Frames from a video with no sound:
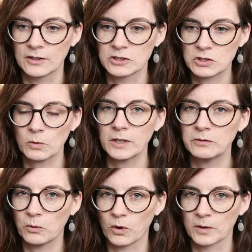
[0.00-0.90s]
story
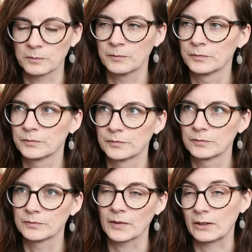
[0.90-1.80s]
form,
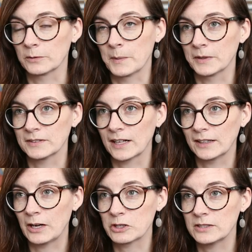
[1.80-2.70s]
I don't remember
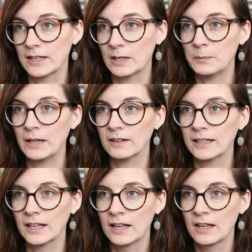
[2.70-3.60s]
exactly how she said it, but
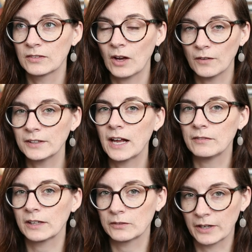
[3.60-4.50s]
like they often
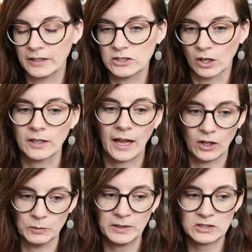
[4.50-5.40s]
have like a very dark
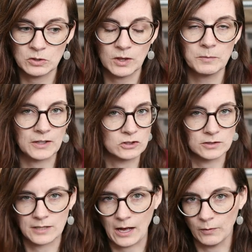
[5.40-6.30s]
element to them. That's
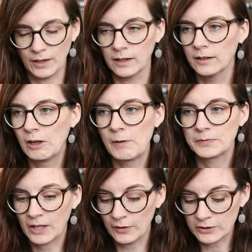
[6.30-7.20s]
just how they
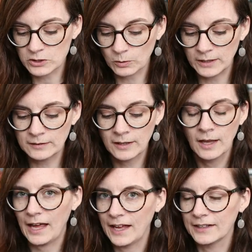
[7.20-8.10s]
tell their stories,
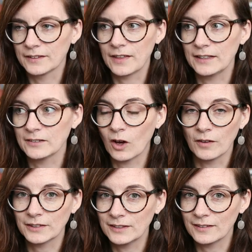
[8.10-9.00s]
and that is
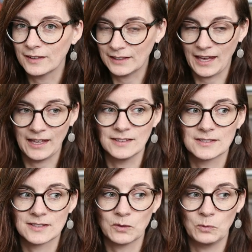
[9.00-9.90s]
often the
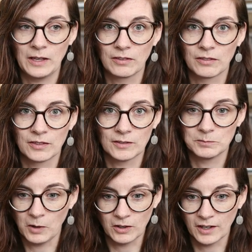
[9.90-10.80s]
case with
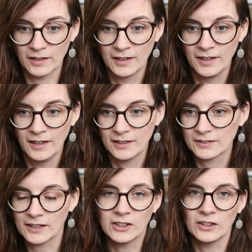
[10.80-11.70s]
manga.
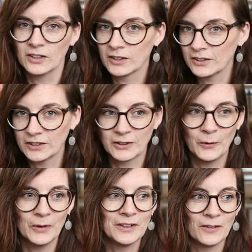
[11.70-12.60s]
It's like you're
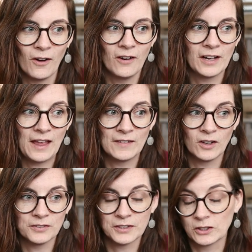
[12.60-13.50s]
going along and then
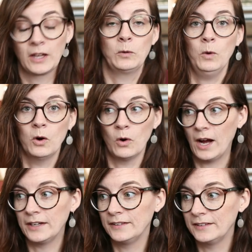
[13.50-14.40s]
all of a sudden you're like, whoa,
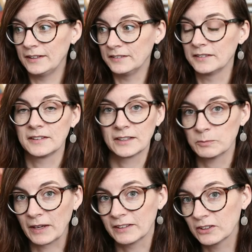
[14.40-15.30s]
I didn't
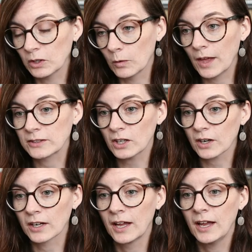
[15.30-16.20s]
expect it to go that
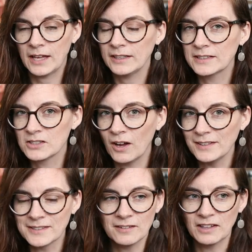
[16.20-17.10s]
dark. And it's not
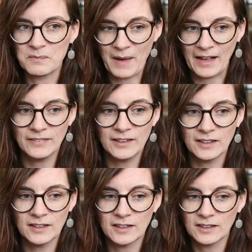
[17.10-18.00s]
necessarily a bad
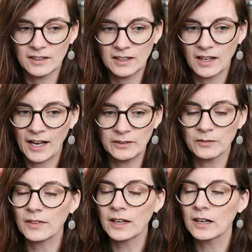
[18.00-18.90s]
thing, I
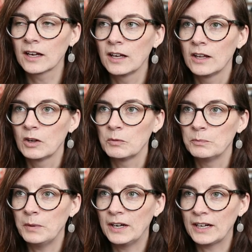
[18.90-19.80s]
don't think,
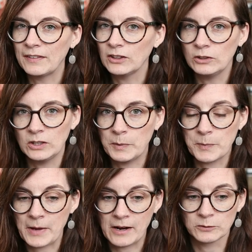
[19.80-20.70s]
but I think you need to be
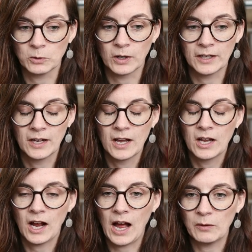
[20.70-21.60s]
prepared for it.
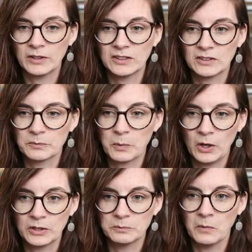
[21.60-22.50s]
I wouldn't
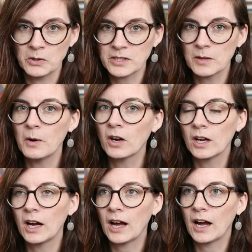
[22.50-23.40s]
put most of the
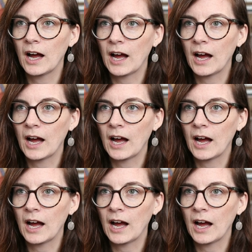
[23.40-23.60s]
manga,